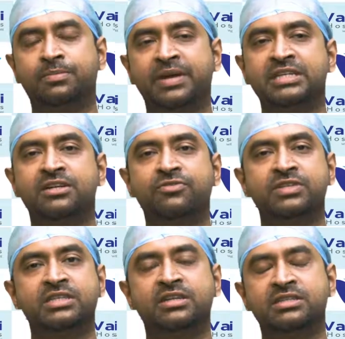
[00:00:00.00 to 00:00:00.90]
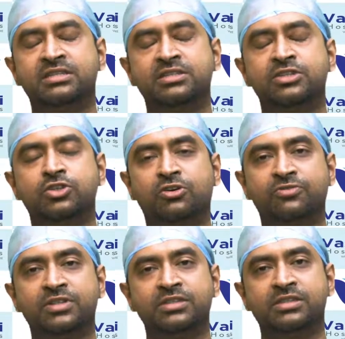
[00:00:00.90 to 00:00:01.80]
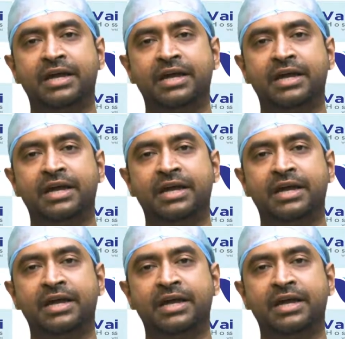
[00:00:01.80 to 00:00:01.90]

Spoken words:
patient visits a surgeon's office.